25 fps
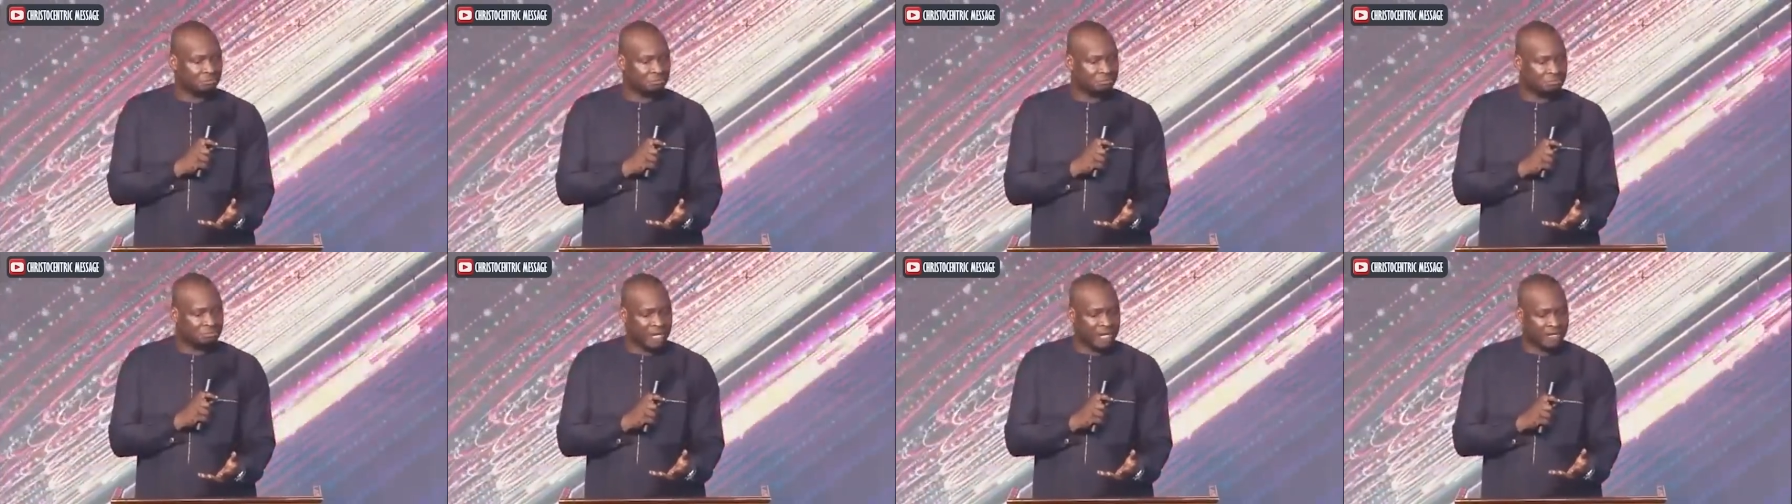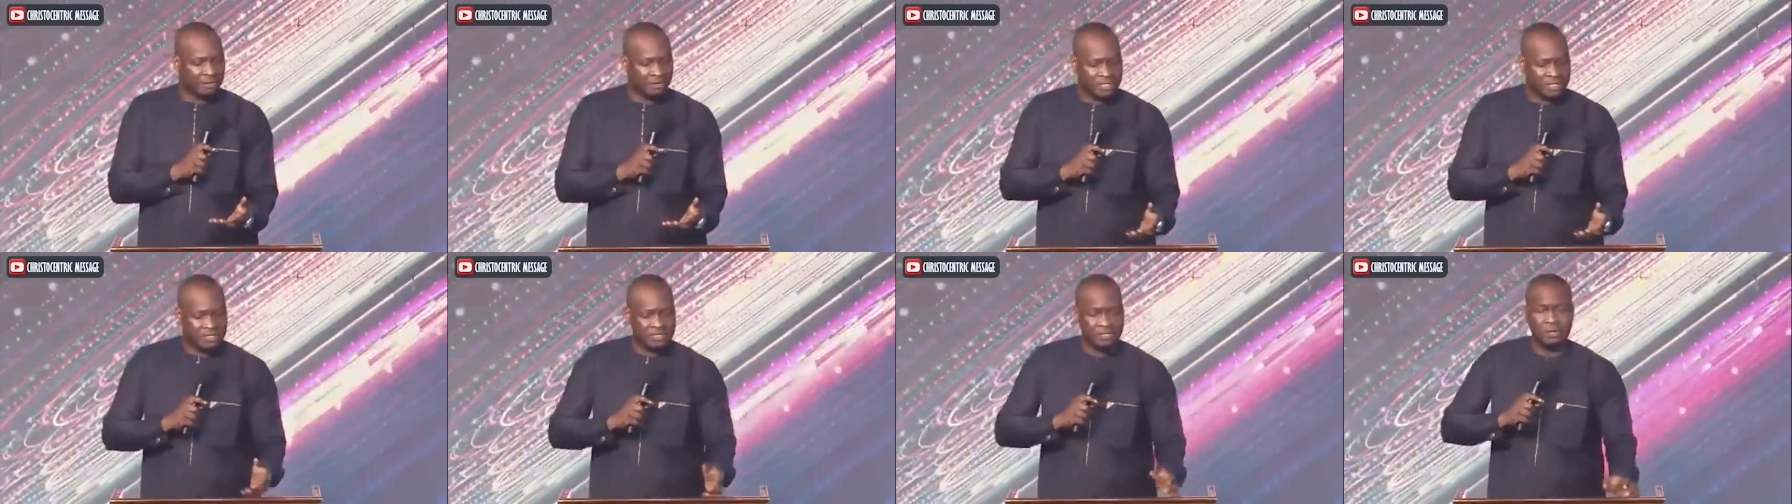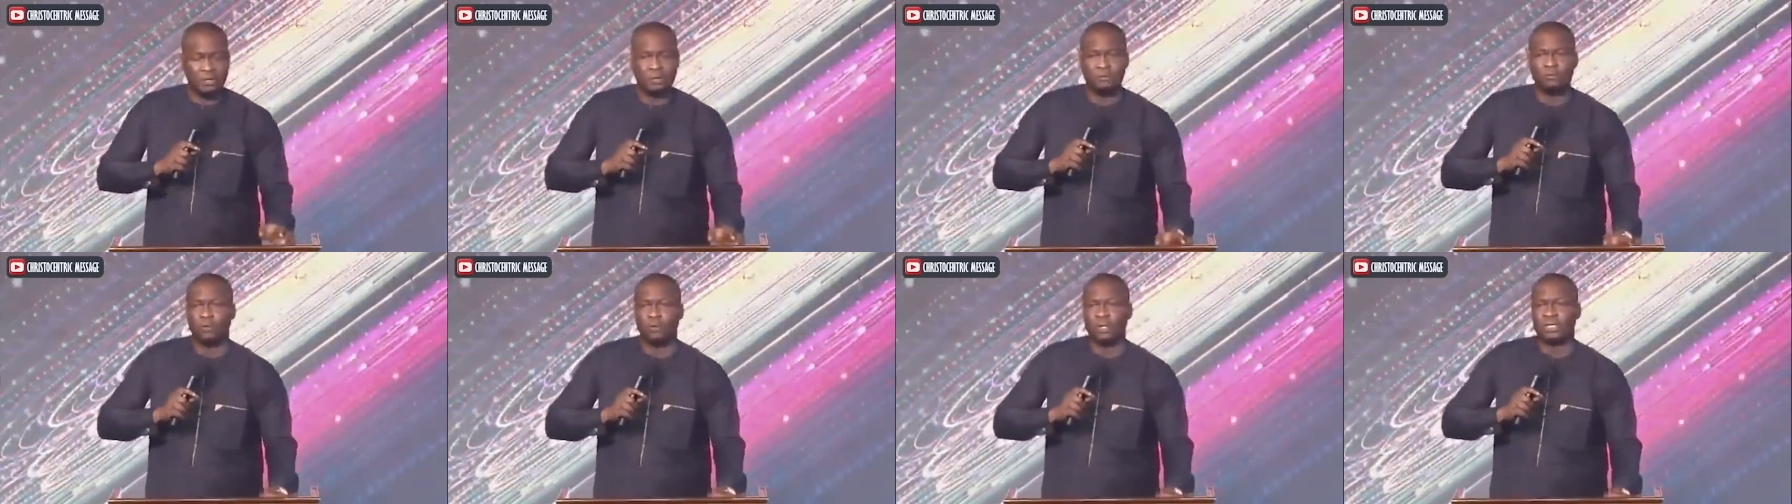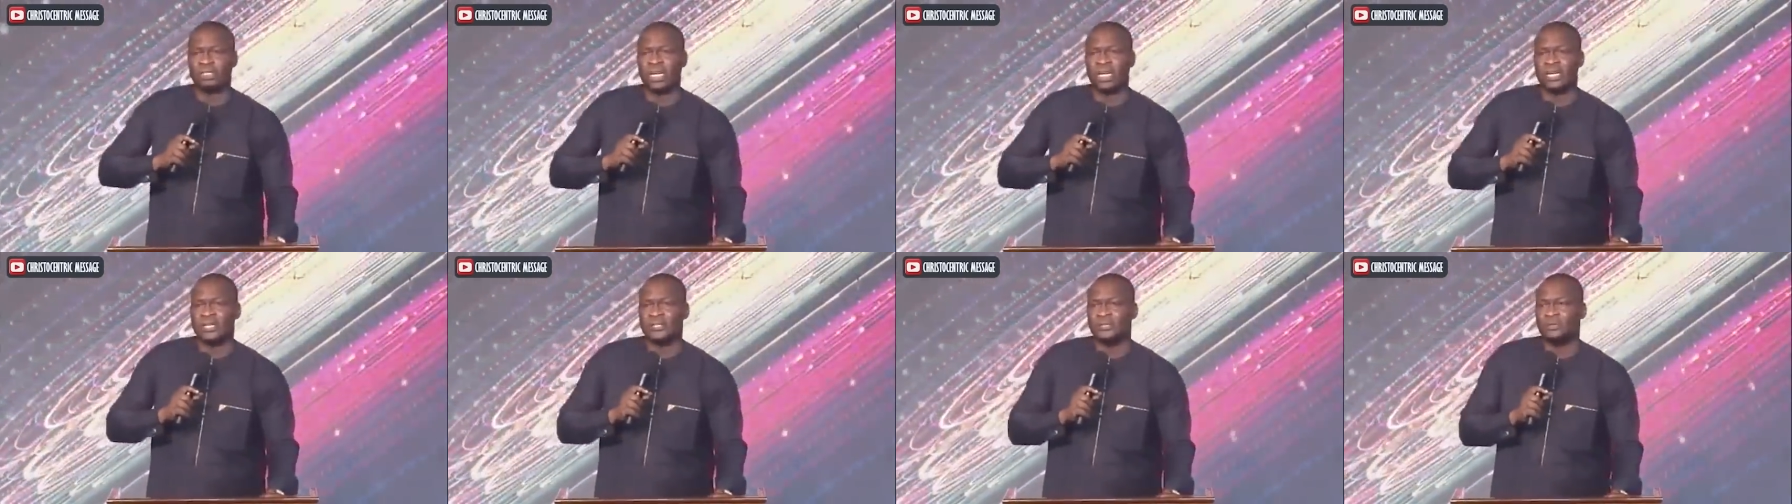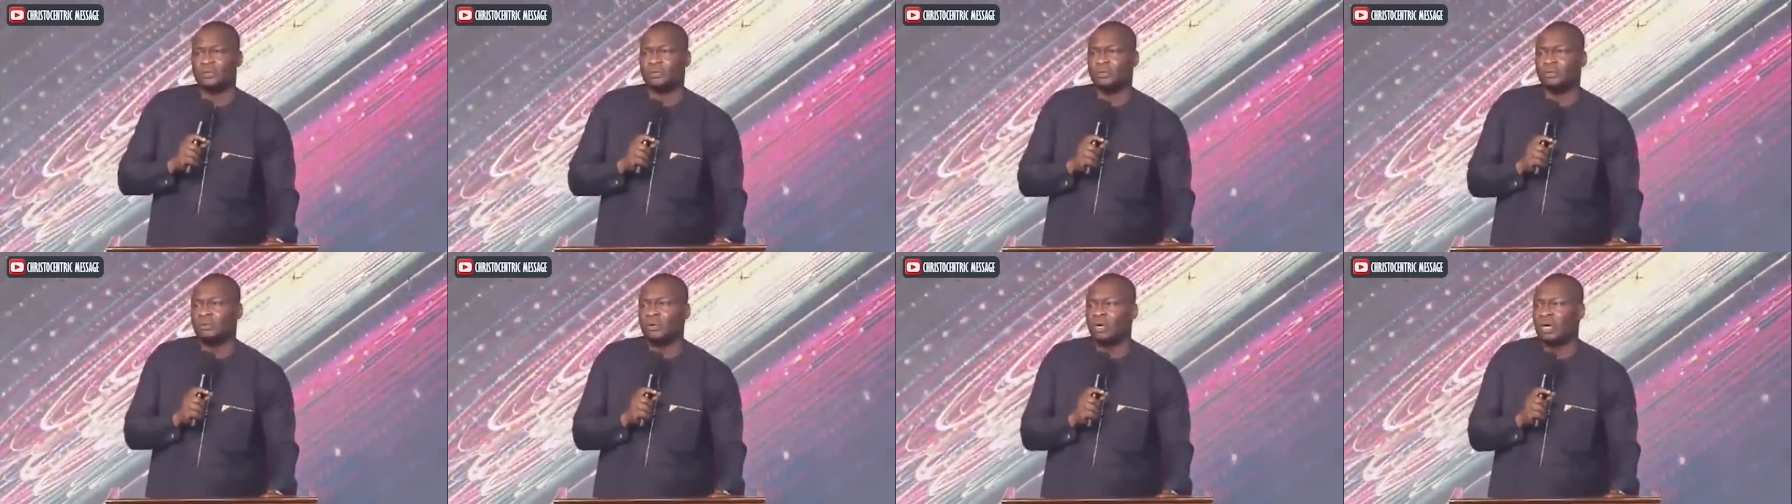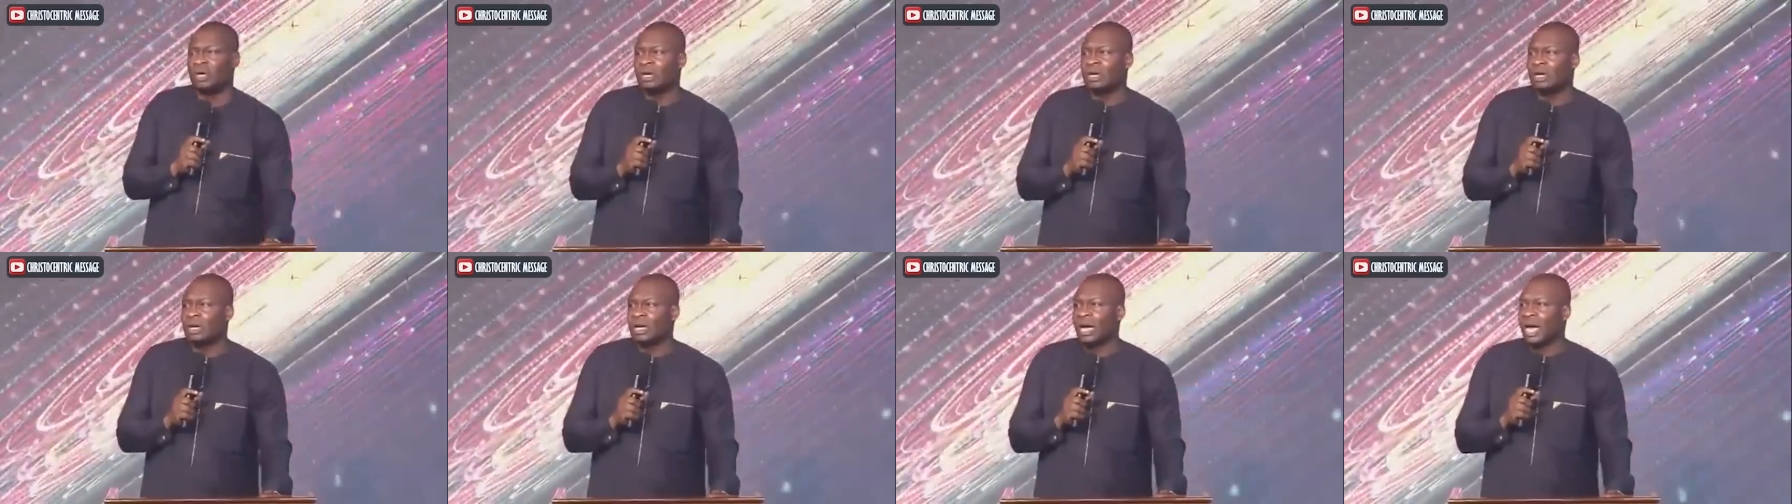By reason of what I do,
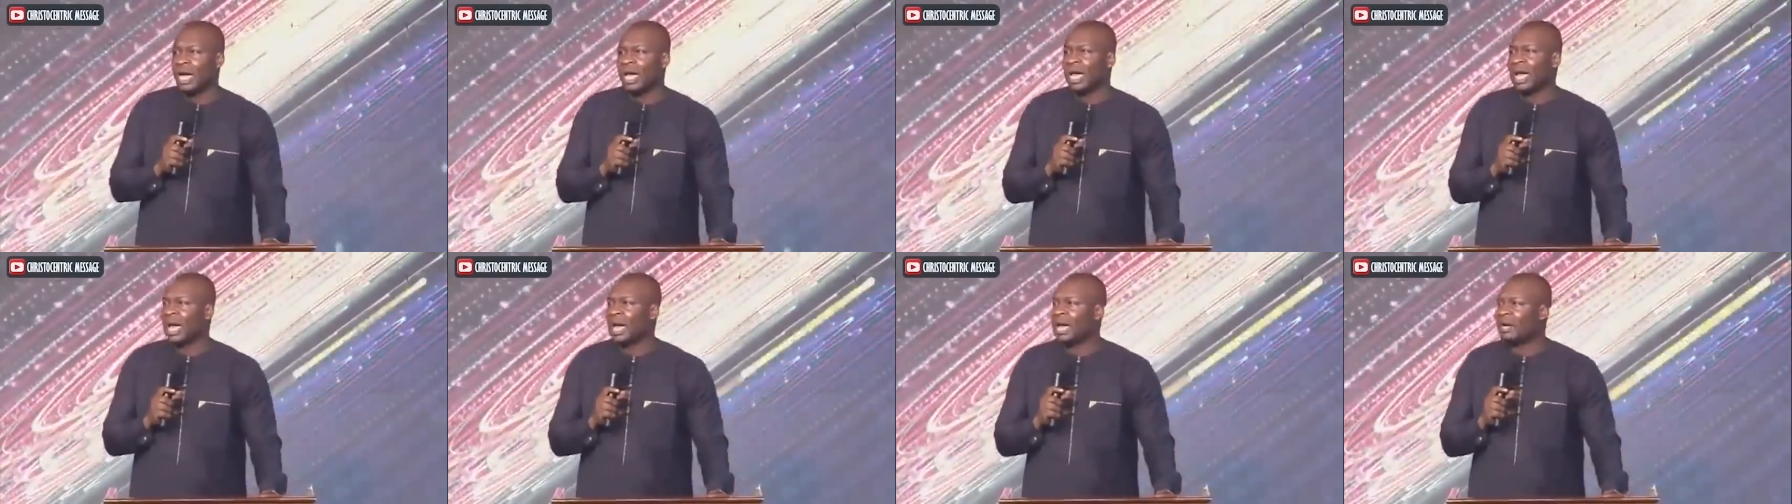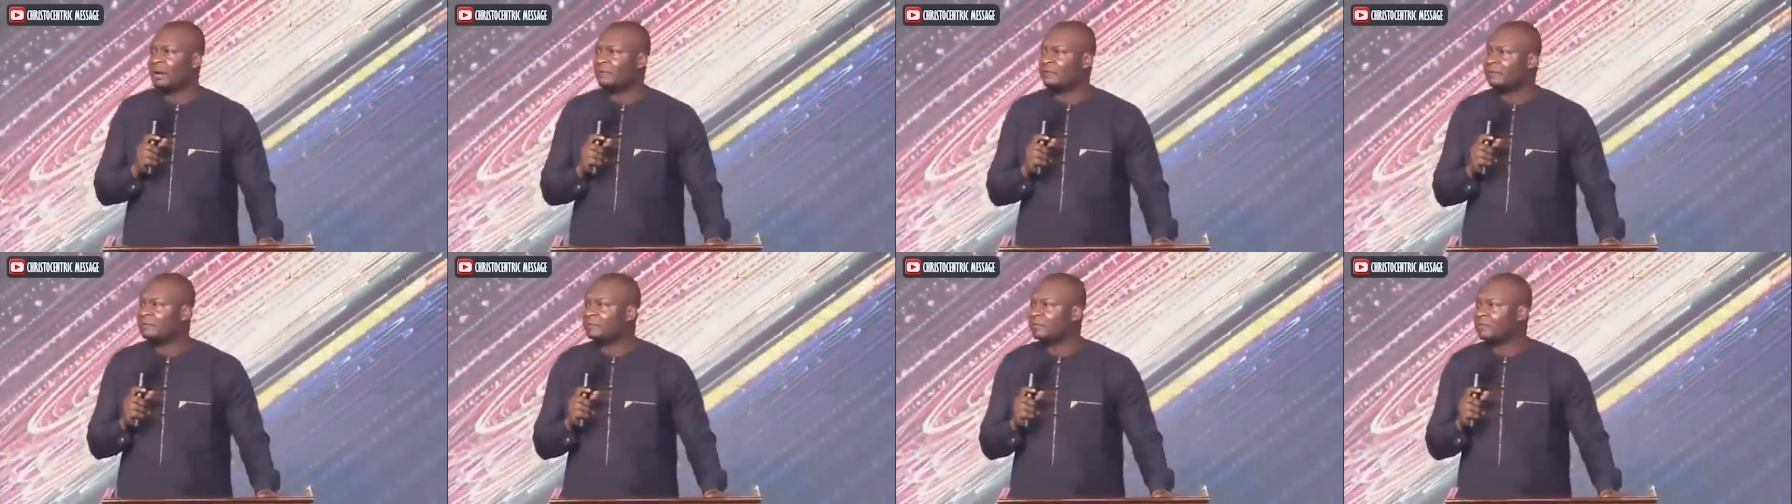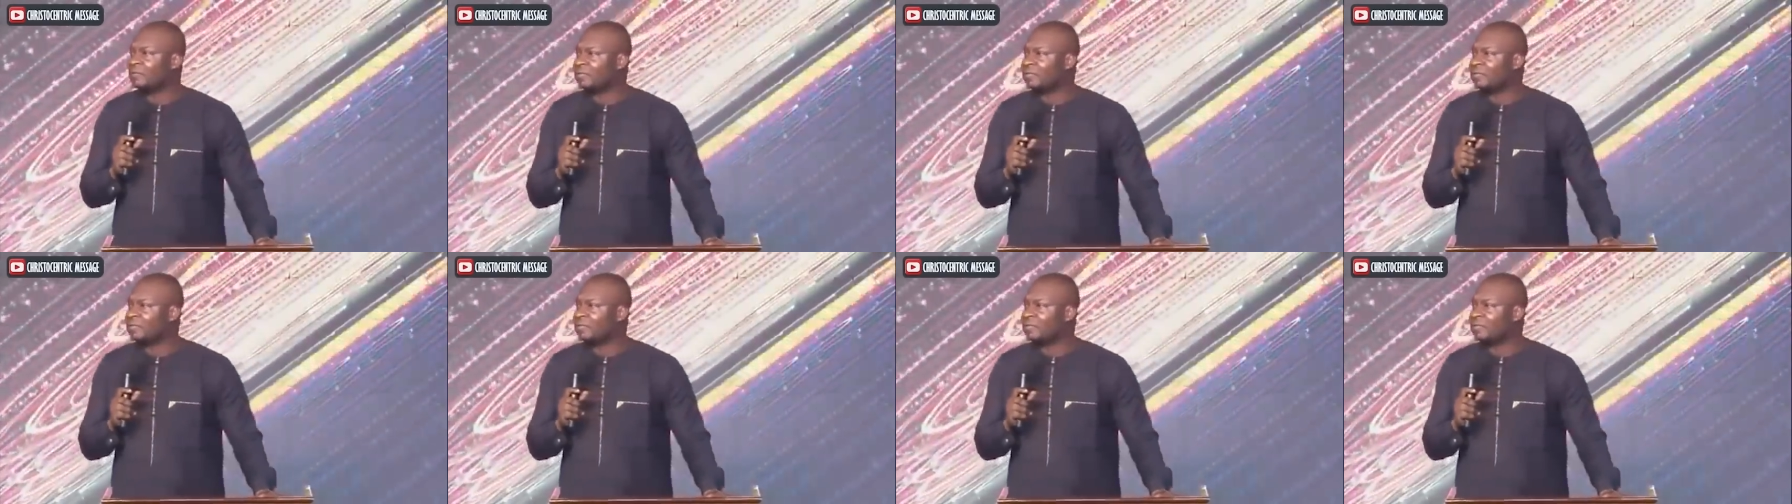I have